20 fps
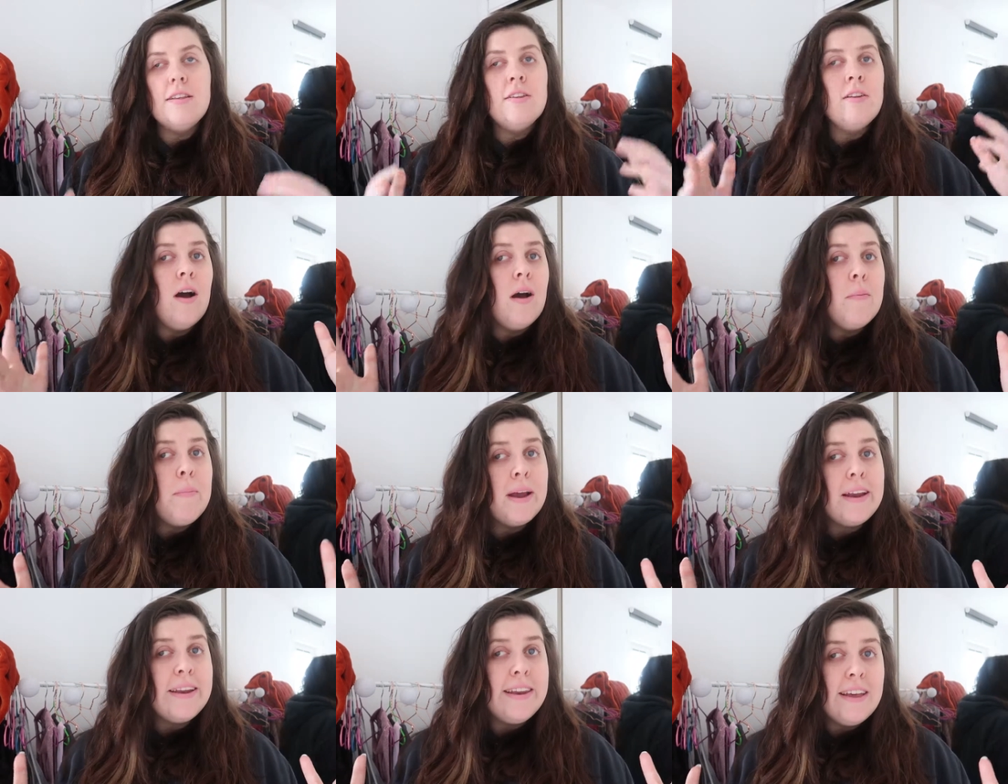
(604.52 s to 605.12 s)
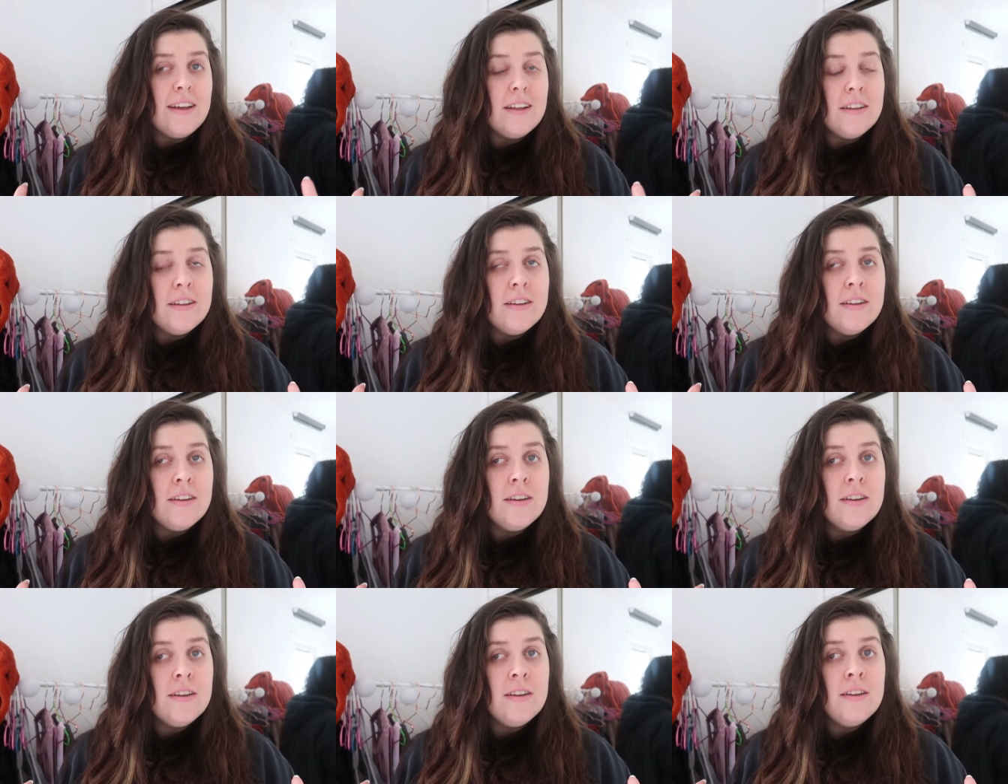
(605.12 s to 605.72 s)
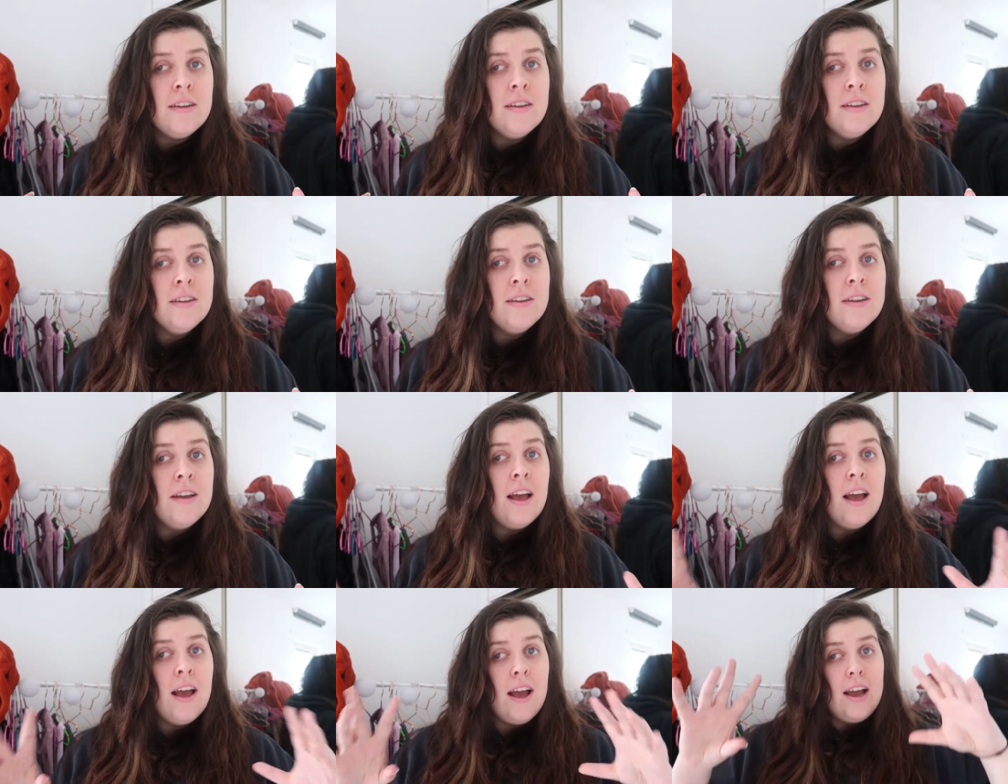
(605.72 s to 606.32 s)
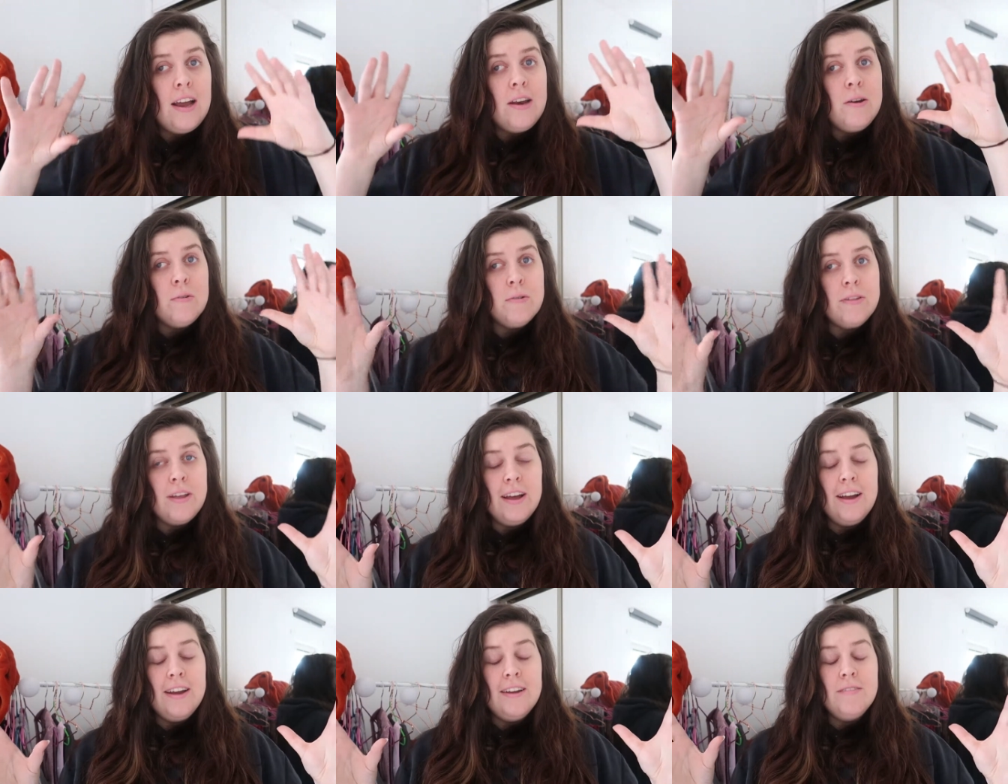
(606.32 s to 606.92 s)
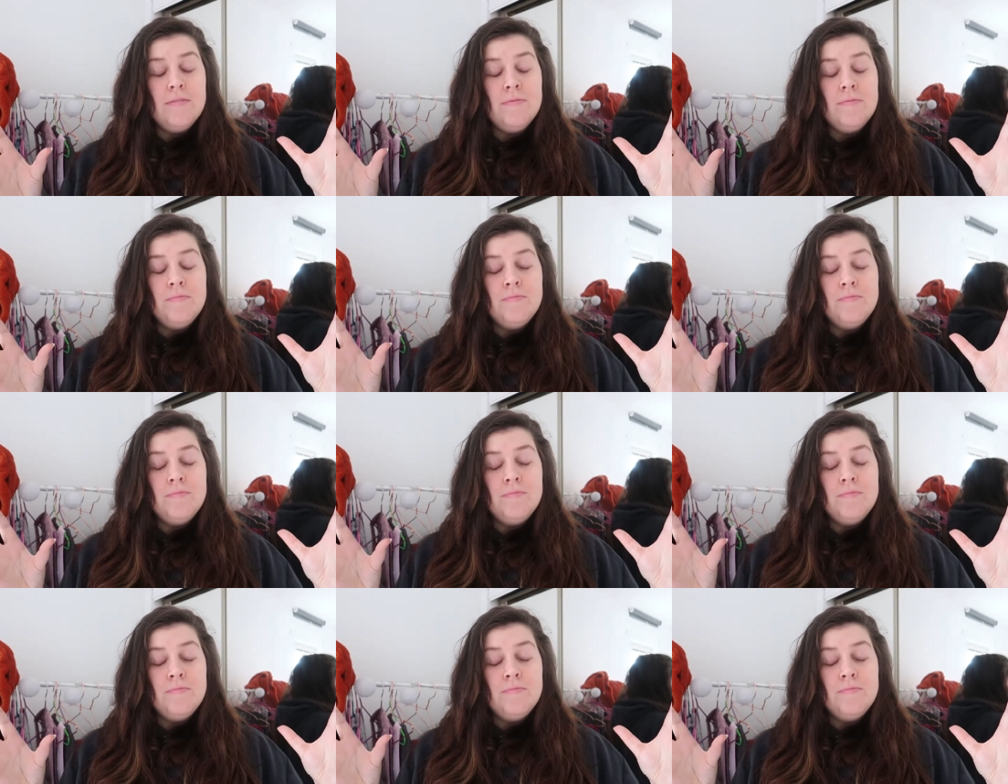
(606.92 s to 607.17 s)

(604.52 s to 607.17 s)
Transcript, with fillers: it's not a big deal. I know that.